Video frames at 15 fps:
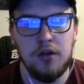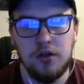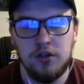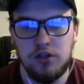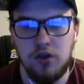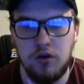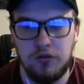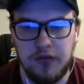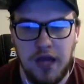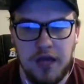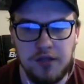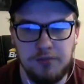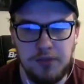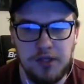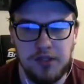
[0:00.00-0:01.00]
Sean
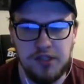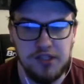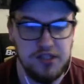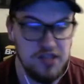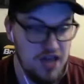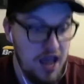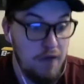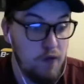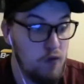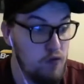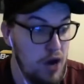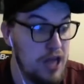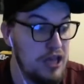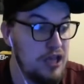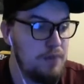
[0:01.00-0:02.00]
Dyche because he's never
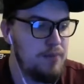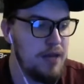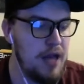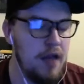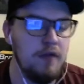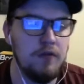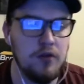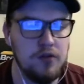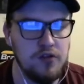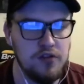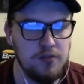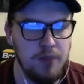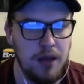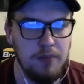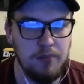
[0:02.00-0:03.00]
really been able to
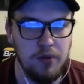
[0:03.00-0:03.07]
spend.